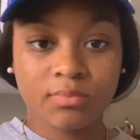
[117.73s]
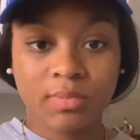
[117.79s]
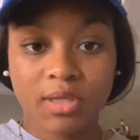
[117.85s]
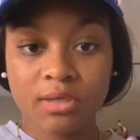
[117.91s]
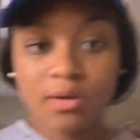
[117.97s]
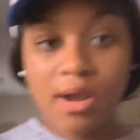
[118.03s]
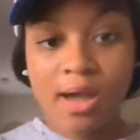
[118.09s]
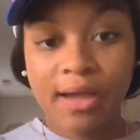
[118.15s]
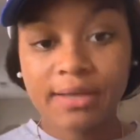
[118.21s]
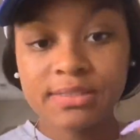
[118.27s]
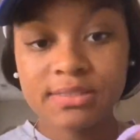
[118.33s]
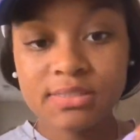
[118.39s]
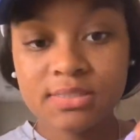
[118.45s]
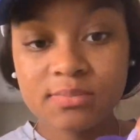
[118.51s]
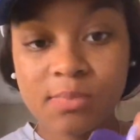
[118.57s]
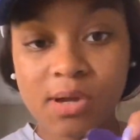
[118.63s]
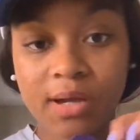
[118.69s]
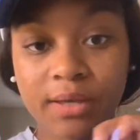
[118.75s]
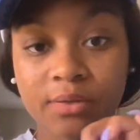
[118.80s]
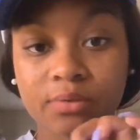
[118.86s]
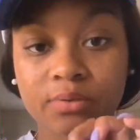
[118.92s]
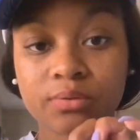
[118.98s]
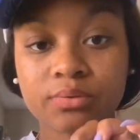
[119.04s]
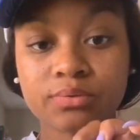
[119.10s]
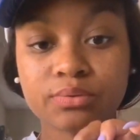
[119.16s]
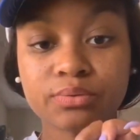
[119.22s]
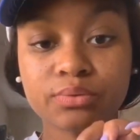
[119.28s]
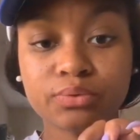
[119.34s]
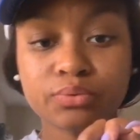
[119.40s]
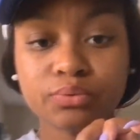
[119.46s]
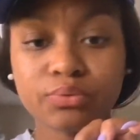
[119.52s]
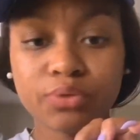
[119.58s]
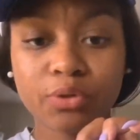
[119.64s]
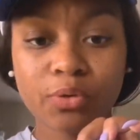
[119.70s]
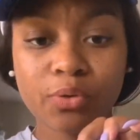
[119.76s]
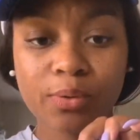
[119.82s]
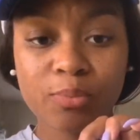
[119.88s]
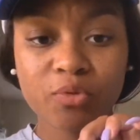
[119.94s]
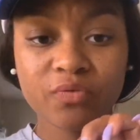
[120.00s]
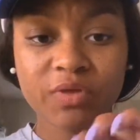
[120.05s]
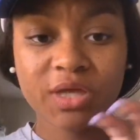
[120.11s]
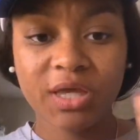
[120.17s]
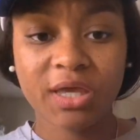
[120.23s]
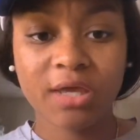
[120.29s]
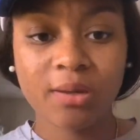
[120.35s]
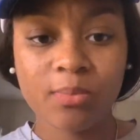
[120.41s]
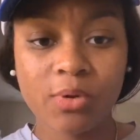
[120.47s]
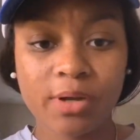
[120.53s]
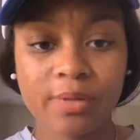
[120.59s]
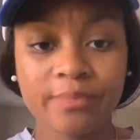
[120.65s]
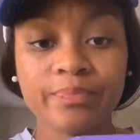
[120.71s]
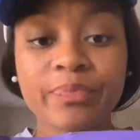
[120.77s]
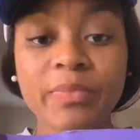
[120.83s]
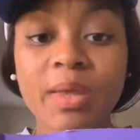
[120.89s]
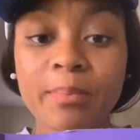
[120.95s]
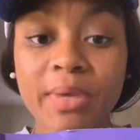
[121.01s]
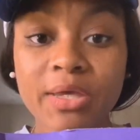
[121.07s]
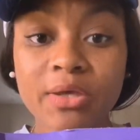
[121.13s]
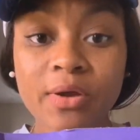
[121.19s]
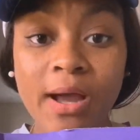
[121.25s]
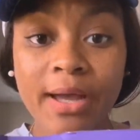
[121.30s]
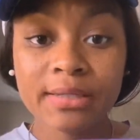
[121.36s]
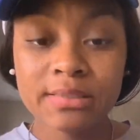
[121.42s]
Make your eyes smile. Oh no, I'm with the camera. Make your